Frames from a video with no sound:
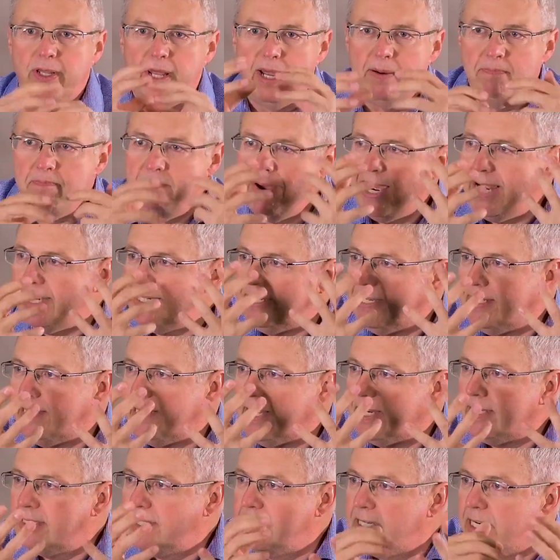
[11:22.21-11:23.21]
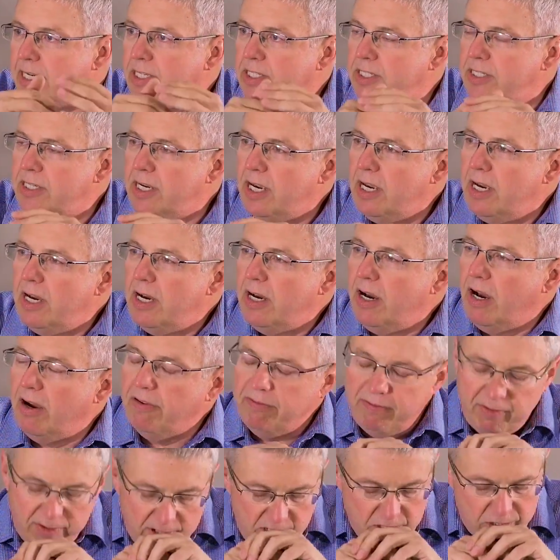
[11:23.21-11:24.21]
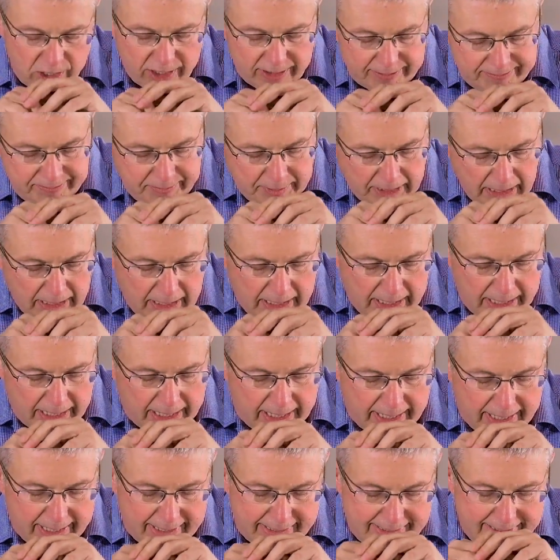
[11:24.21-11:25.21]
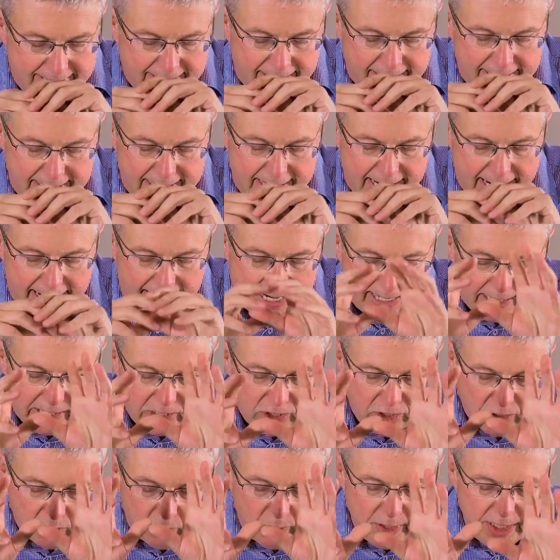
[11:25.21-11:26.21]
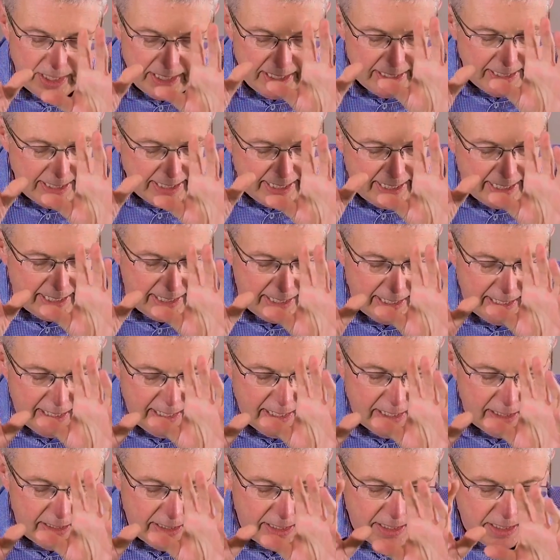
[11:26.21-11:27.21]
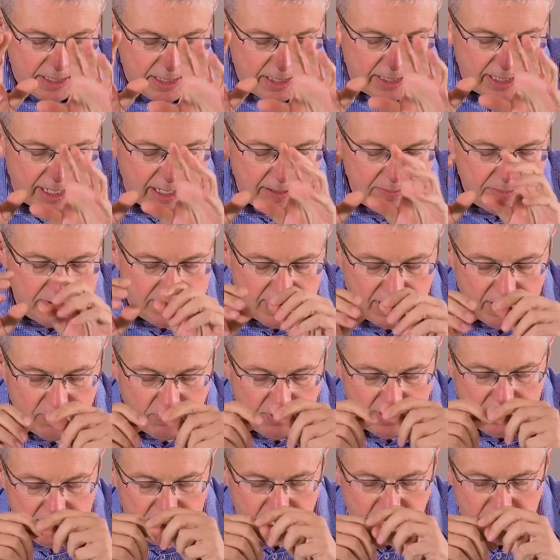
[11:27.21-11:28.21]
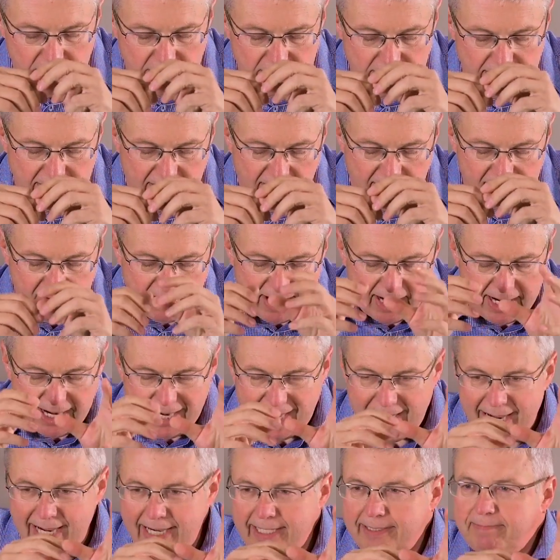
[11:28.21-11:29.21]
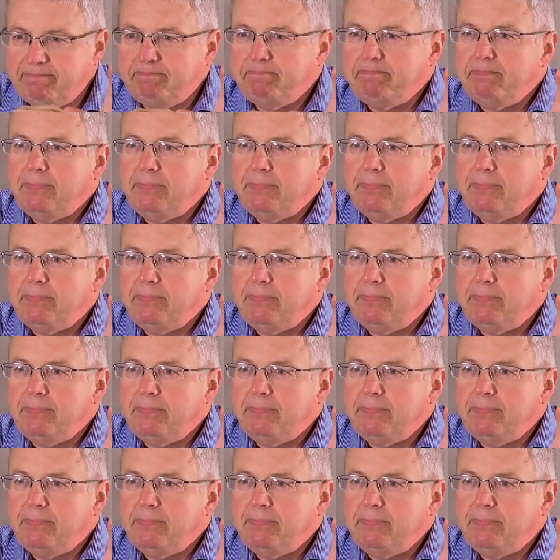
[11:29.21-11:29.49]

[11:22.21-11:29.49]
They met in that sense of vision that he had. And so we need to get the same thing. We need to have a heart